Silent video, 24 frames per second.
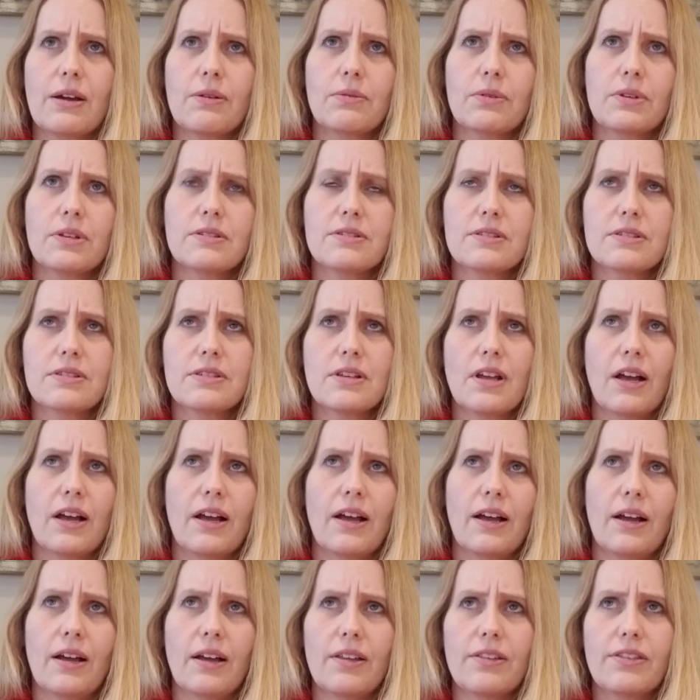was
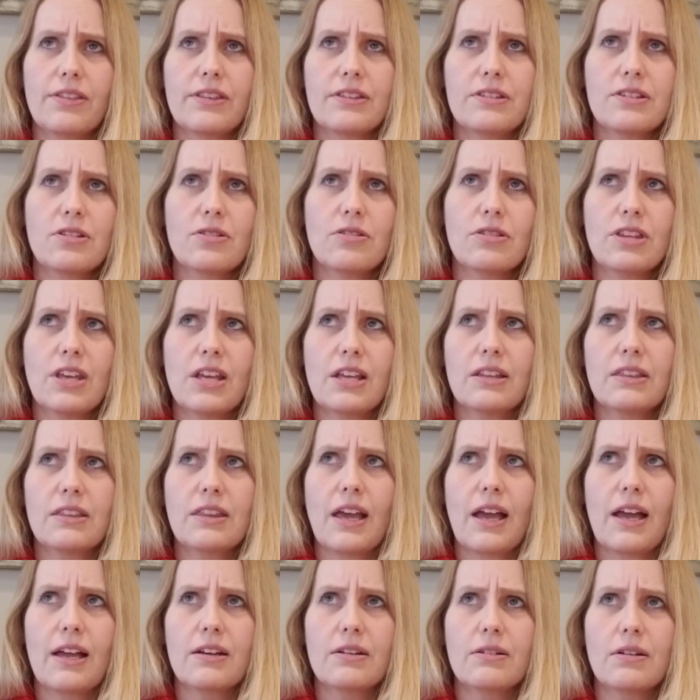do you think
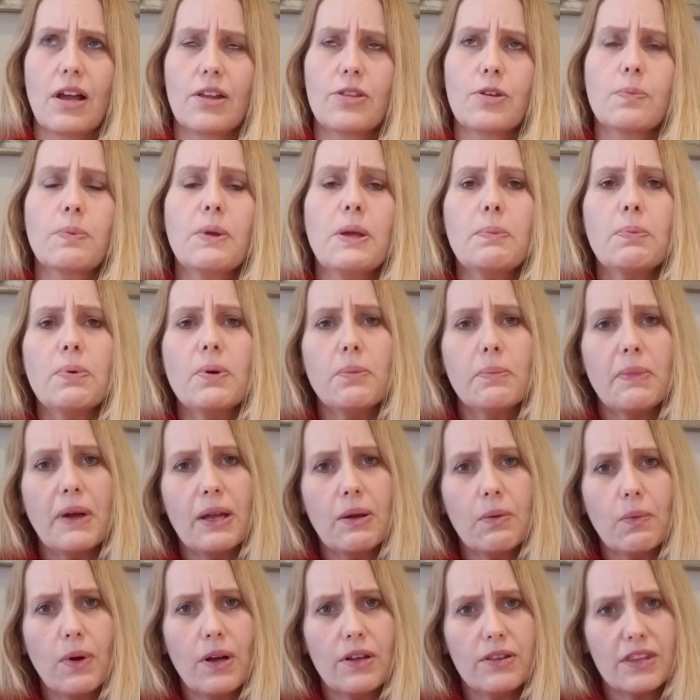that other people might
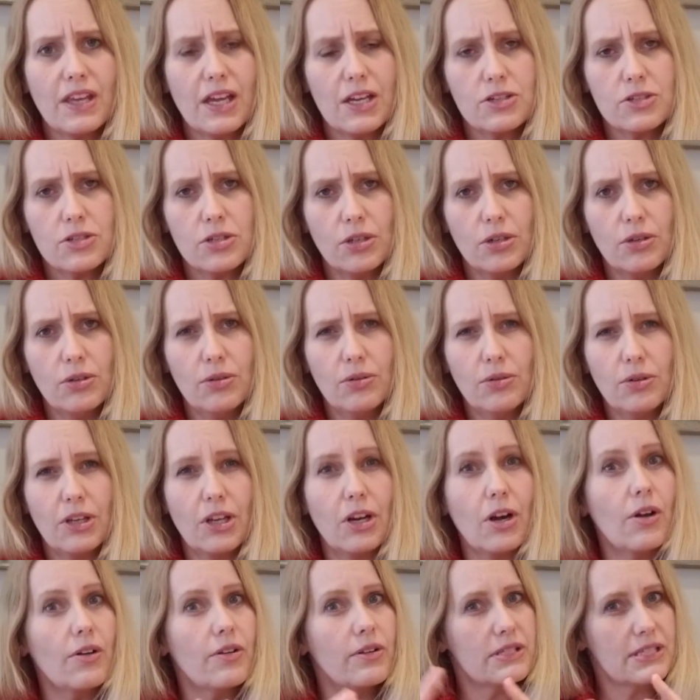want that too,
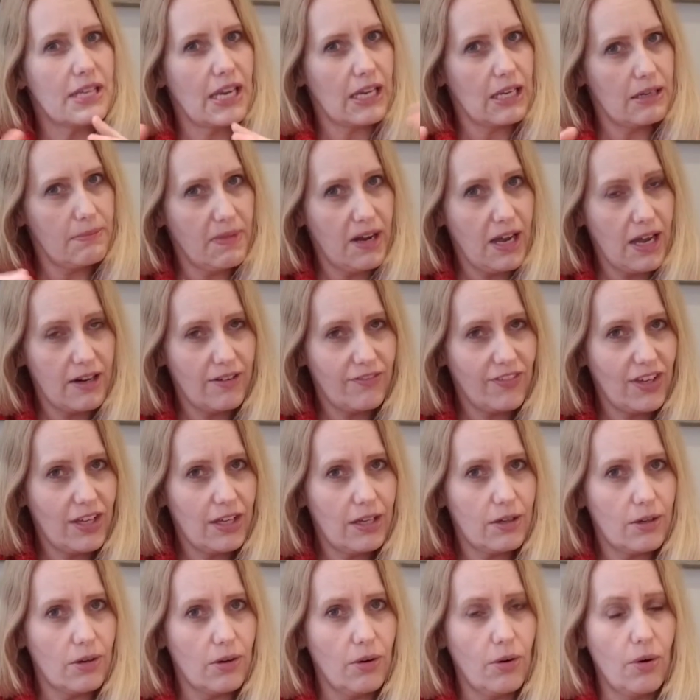taking them out of
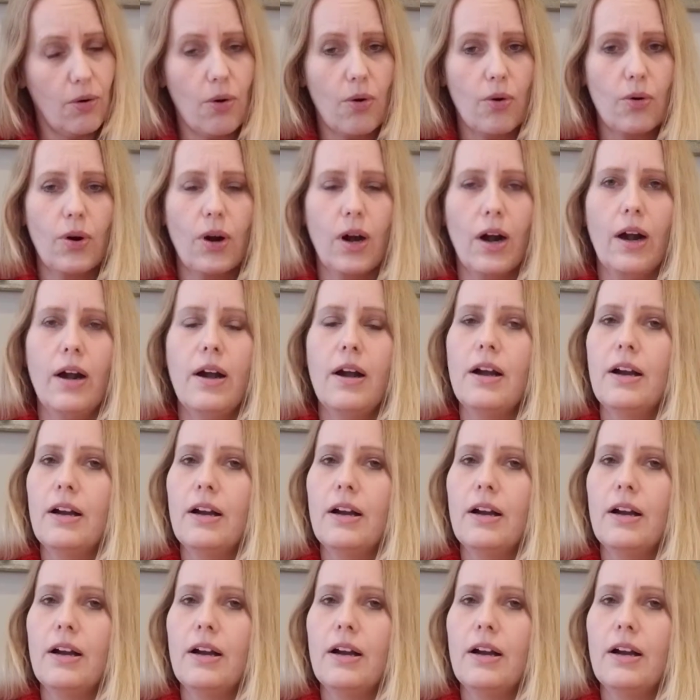ego, or